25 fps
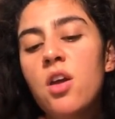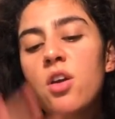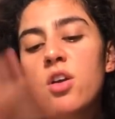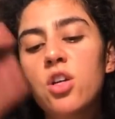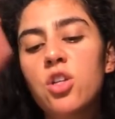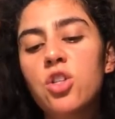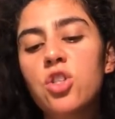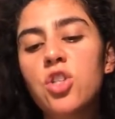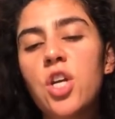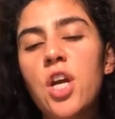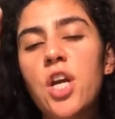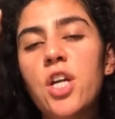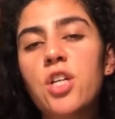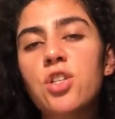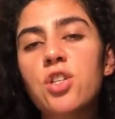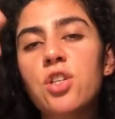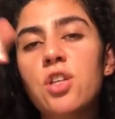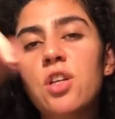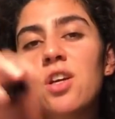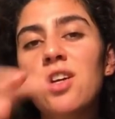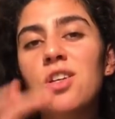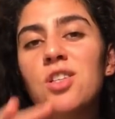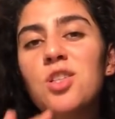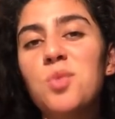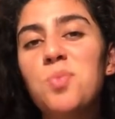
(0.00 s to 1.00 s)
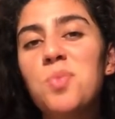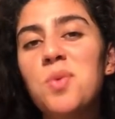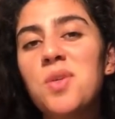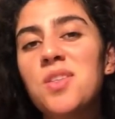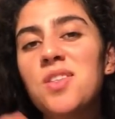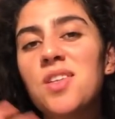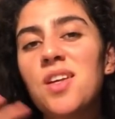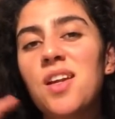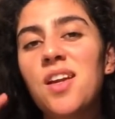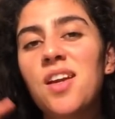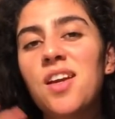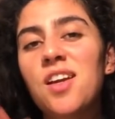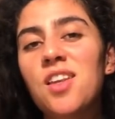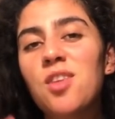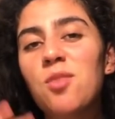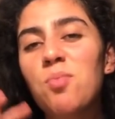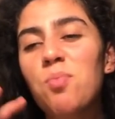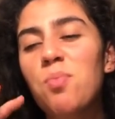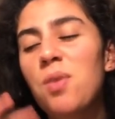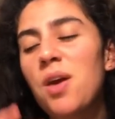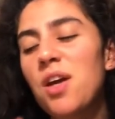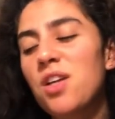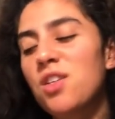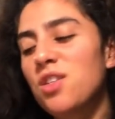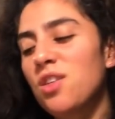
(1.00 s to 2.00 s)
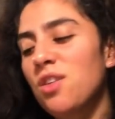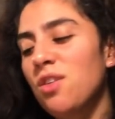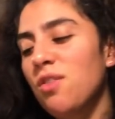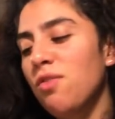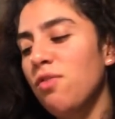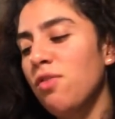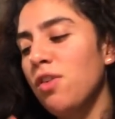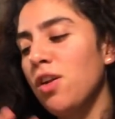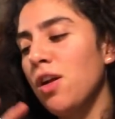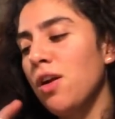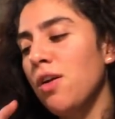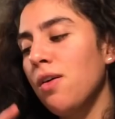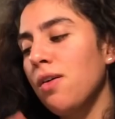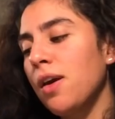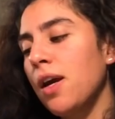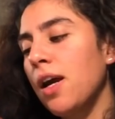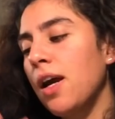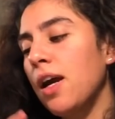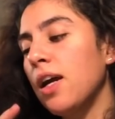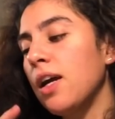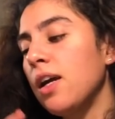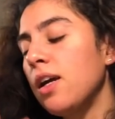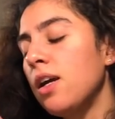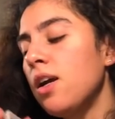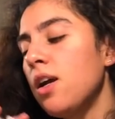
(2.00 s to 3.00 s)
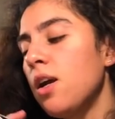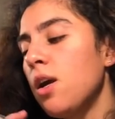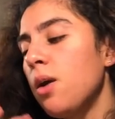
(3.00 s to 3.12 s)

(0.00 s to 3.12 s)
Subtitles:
You can change the speed setting at the base of the video, okay?